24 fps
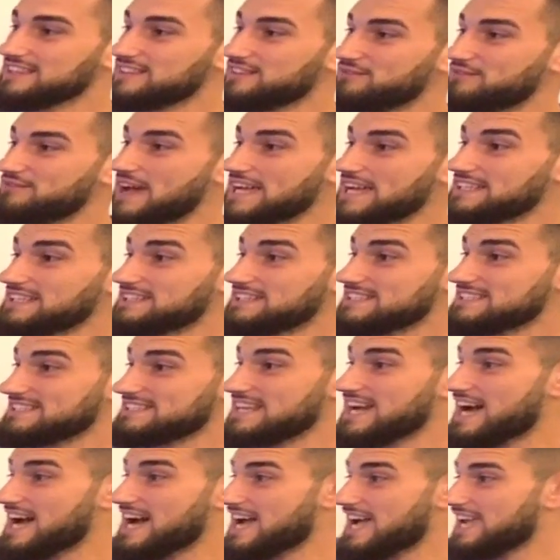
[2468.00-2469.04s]
fact that this
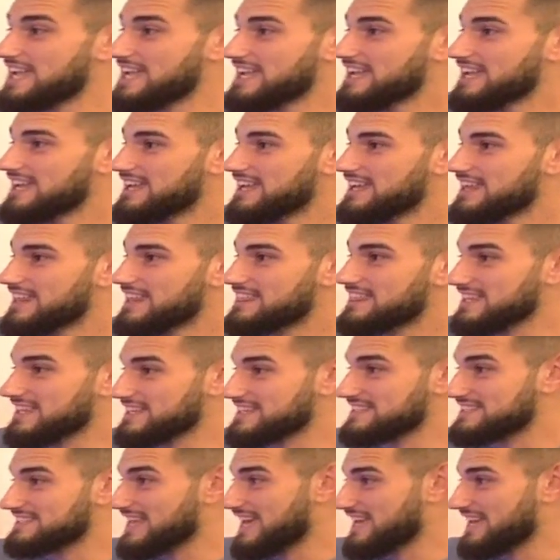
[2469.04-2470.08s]
guy
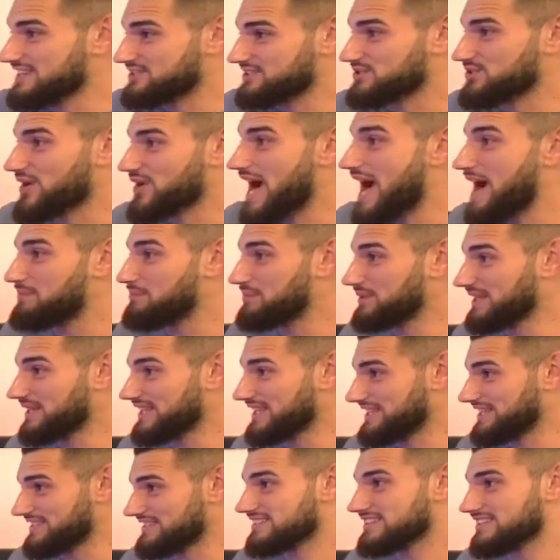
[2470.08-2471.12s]
thinks that his
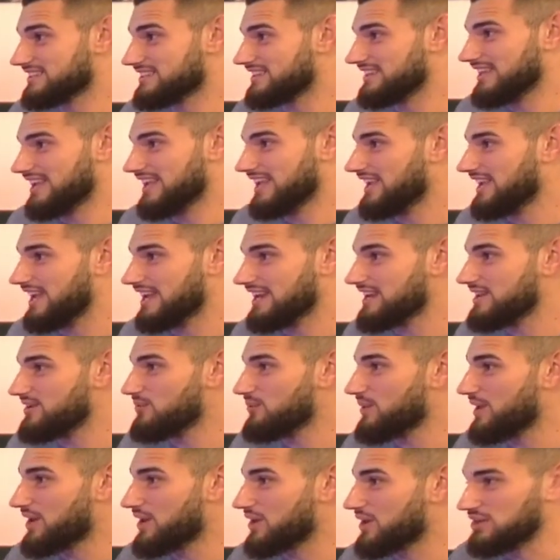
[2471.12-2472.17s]
grappling is
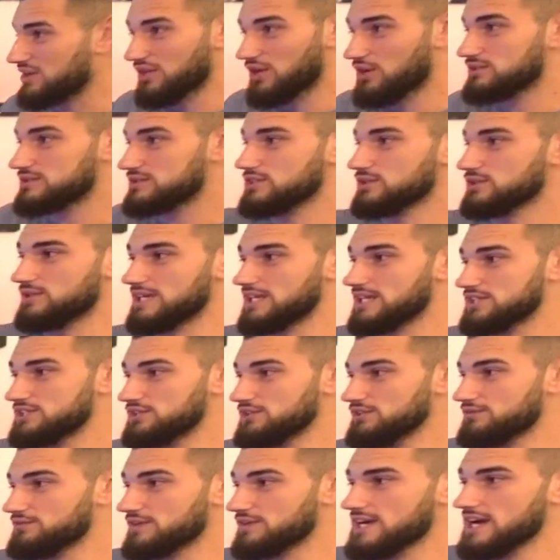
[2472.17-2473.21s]
anywhere close to an
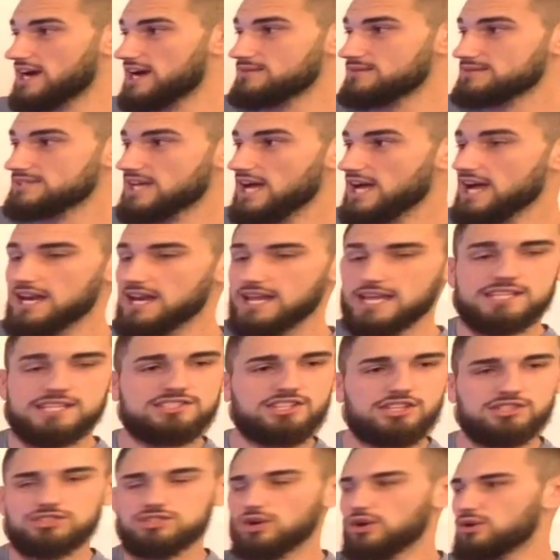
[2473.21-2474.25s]
issue for Khamzat is
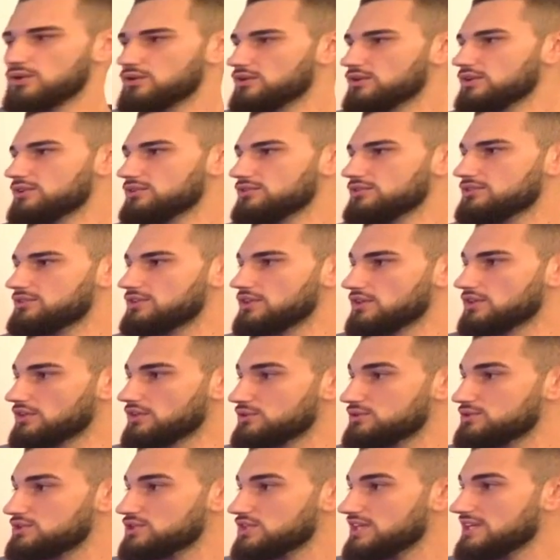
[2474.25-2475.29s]
a total delusion.